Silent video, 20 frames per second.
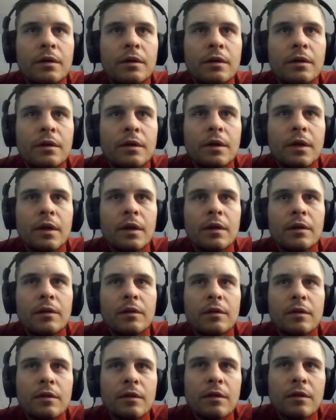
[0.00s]
Yeah, it
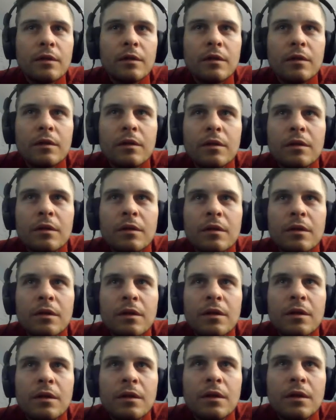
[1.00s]
looks
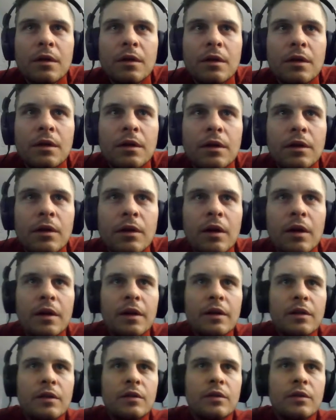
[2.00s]
not like the
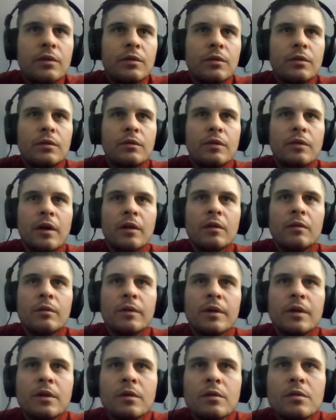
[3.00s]
new vinyl
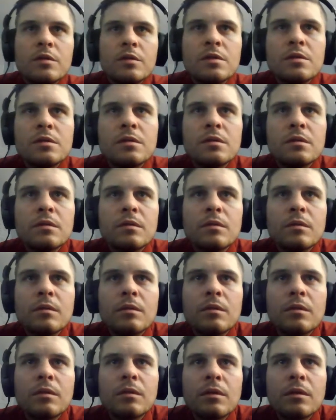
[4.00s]
windows,
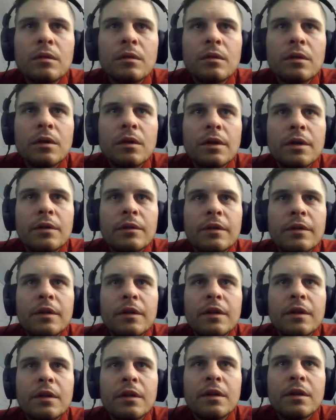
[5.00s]
I don't
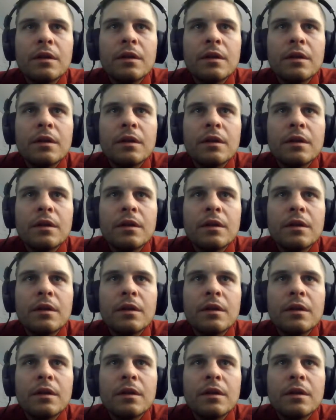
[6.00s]
think.